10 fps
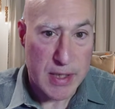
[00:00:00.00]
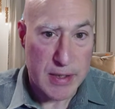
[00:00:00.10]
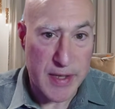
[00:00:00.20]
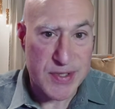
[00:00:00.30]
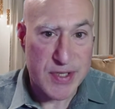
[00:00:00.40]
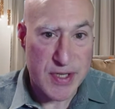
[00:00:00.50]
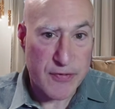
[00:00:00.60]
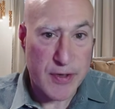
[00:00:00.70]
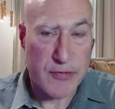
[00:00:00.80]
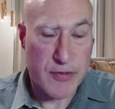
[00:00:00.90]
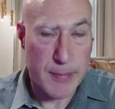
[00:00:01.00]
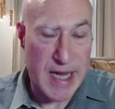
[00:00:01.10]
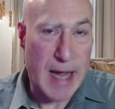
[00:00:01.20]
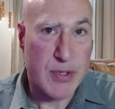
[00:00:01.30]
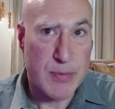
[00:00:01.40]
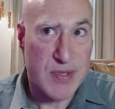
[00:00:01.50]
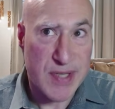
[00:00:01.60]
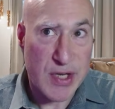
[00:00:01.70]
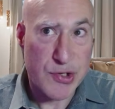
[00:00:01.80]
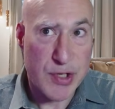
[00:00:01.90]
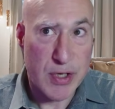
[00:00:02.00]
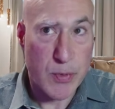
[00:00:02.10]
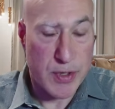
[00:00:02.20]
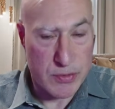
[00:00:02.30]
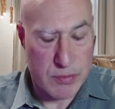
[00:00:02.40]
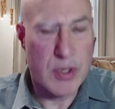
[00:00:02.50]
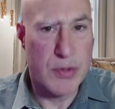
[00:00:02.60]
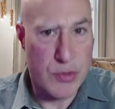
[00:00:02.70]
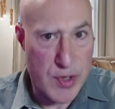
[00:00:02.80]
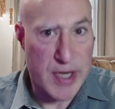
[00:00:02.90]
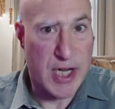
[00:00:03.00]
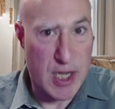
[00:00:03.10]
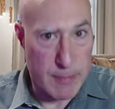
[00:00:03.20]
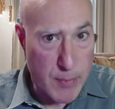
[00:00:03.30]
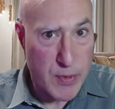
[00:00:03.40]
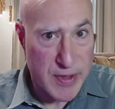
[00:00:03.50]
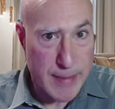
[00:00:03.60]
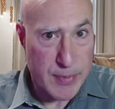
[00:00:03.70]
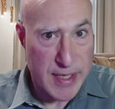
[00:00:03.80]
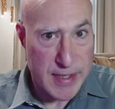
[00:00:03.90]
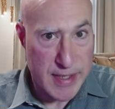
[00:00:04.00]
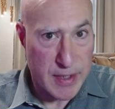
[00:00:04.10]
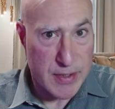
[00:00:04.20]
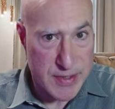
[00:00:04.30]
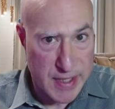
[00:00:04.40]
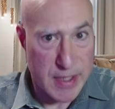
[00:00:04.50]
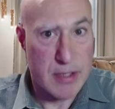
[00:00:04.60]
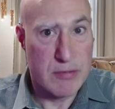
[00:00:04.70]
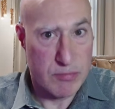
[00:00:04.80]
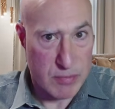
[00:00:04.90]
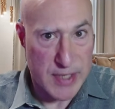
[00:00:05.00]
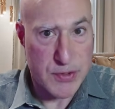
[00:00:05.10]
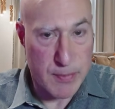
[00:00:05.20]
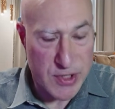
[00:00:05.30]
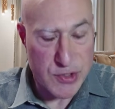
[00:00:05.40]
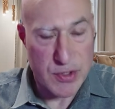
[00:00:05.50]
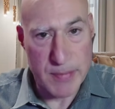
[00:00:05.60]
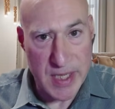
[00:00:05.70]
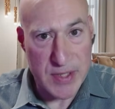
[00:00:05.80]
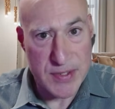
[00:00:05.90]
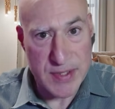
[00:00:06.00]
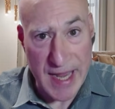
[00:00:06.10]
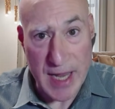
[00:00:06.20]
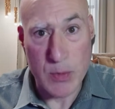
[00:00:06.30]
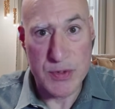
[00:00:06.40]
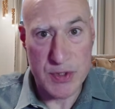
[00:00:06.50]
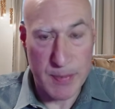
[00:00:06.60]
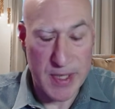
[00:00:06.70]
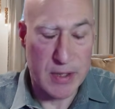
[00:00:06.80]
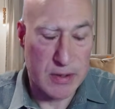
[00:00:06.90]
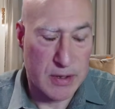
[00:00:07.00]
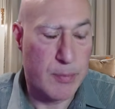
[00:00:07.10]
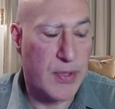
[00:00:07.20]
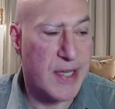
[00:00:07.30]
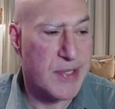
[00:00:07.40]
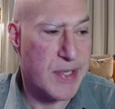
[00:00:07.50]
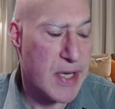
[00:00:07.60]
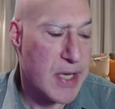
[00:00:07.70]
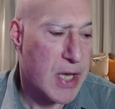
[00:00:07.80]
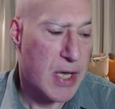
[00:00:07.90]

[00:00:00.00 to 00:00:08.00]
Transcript: Now that's different from the optimization where you're trying to come up with that plan that could take, as you mentioned, minutes to hours depending on the complexity.